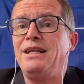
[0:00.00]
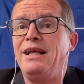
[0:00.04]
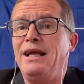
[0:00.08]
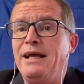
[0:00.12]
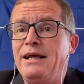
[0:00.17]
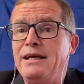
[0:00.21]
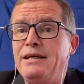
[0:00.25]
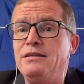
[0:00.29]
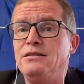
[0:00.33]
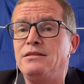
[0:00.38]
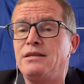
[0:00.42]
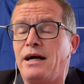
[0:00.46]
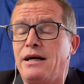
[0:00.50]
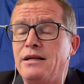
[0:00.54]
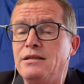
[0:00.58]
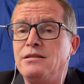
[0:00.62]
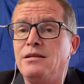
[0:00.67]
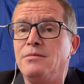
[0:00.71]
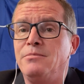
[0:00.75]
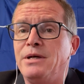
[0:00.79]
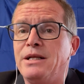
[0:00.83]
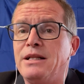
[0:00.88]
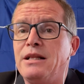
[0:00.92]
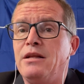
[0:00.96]
And
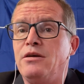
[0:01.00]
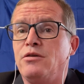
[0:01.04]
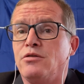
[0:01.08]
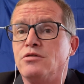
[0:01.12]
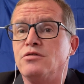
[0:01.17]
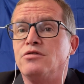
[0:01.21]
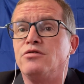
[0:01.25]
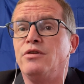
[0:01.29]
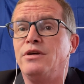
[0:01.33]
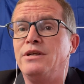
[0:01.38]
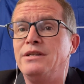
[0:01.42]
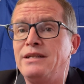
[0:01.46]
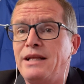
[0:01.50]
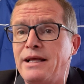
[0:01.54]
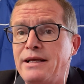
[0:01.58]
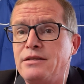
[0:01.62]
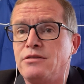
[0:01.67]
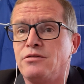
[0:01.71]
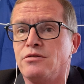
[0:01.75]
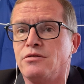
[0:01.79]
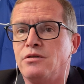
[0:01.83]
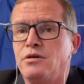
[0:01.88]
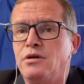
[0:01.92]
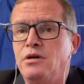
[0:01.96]
ultimately also in
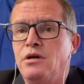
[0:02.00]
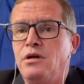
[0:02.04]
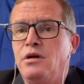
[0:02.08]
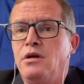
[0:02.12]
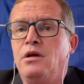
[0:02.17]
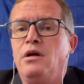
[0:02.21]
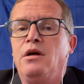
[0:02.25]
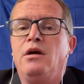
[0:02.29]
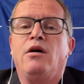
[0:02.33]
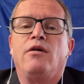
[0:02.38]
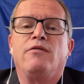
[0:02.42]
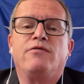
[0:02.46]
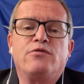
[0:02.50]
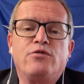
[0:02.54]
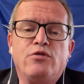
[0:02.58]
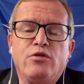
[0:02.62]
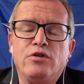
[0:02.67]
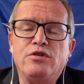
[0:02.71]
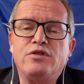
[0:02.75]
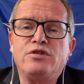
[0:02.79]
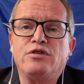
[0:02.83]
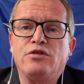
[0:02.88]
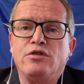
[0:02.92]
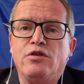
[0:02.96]
NATO. Of
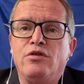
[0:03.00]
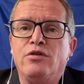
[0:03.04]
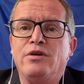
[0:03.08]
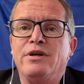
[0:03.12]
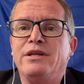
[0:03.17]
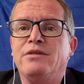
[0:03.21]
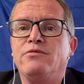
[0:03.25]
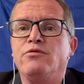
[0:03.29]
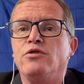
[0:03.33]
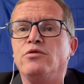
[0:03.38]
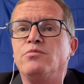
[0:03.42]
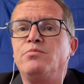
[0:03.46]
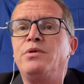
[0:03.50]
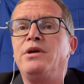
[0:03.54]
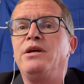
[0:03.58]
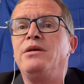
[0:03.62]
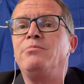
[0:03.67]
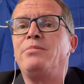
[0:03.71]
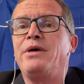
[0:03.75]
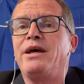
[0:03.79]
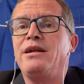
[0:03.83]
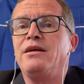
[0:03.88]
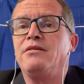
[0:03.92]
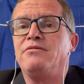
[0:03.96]
course, it would be
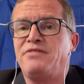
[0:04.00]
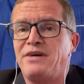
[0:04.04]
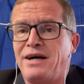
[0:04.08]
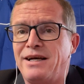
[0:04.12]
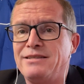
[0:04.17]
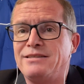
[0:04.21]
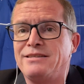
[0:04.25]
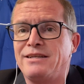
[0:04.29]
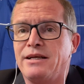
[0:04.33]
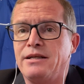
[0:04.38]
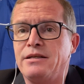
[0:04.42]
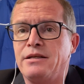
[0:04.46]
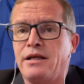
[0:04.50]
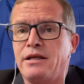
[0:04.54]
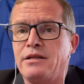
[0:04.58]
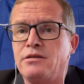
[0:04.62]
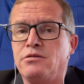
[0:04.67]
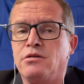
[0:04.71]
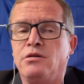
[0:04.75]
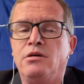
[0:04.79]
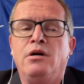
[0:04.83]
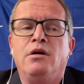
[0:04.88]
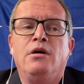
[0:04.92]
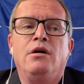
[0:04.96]
better faster in
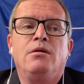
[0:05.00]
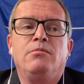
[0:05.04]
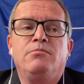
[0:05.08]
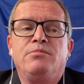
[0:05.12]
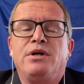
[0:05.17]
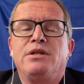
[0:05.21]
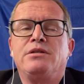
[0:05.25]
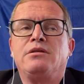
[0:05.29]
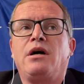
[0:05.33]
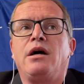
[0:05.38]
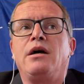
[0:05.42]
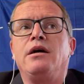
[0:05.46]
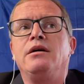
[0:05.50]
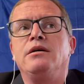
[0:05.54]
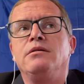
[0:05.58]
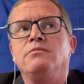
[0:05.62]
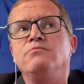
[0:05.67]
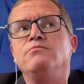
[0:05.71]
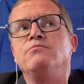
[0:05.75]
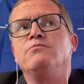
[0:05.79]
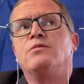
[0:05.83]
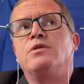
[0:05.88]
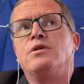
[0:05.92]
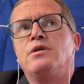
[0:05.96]
NATO, but I
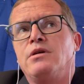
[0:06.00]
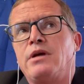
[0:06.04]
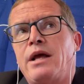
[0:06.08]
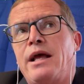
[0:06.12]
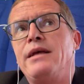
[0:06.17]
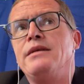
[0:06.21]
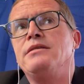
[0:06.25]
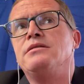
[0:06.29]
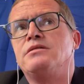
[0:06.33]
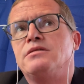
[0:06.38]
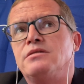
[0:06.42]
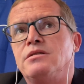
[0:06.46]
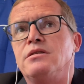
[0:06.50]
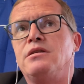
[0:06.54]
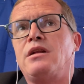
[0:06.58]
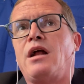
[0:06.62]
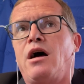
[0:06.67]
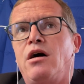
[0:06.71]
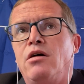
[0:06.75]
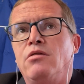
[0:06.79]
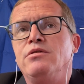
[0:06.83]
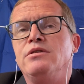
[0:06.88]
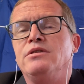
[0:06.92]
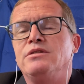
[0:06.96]
guess
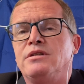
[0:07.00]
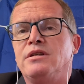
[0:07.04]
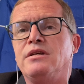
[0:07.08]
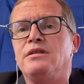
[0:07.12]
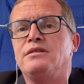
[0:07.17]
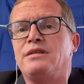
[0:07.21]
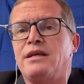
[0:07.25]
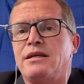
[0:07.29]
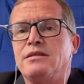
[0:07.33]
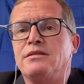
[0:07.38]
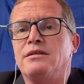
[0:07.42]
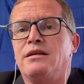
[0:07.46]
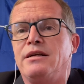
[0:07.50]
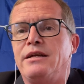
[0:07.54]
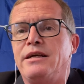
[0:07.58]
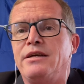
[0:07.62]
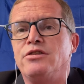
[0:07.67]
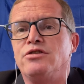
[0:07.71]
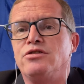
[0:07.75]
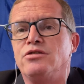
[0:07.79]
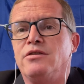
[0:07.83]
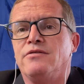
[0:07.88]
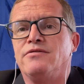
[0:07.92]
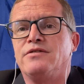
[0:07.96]
now in this
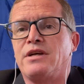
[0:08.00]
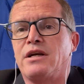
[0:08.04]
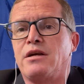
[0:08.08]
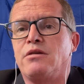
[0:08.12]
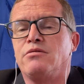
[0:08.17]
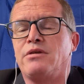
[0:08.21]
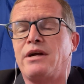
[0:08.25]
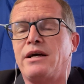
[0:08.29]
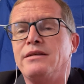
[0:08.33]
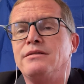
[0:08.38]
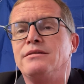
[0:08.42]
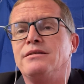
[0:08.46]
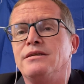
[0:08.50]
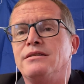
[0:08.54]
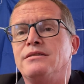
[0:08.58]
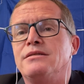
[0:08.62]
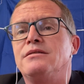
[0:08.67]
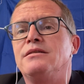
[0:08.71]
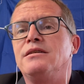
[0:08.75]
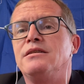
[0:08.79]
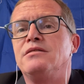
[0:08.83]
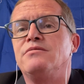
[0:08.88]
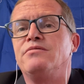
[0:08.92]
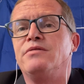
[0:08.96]
escalation of the crisis,
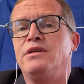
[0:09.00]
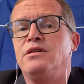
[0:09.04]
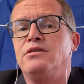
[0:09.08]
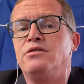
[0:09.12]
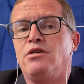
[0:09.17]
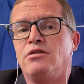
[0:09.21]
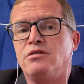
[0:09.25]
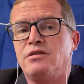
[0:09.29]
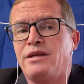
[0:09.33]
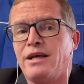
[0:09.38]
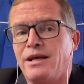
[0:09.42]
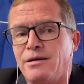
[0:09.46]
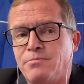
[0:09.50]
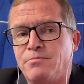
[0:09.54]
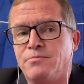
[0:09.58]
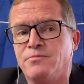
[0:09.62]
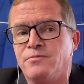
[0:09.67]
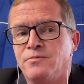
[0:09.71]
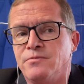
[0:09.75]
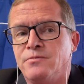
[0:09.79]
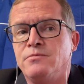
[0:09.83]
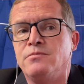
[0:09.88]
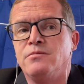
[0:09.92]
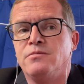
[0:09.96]
this will not
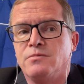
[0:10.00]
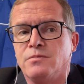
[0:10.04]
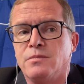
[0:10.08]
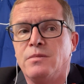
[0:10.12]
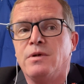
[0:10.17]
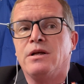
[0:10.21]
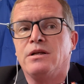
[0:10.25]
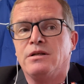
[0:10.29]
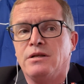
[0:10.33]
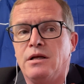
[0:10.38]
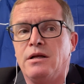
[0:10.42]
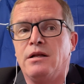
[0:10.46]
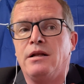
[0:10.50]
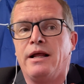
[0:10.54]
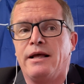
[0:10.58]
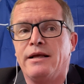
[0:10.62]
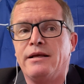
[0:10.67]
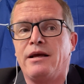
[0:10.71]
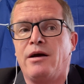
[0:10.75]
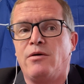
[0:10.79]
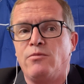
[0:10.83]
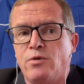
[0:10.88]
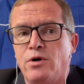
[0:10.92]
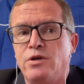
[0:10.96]
happen
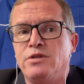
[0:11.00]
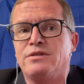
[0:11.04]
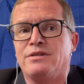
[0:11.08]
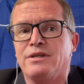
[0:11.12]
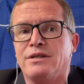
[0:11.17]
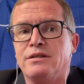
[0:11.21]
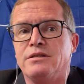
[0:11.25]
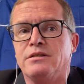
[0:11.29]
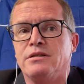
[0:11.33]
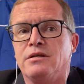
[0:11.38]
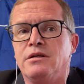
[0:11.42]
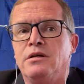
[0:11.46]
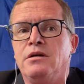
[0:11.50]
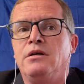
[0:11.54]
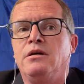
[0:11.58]
like I wanted.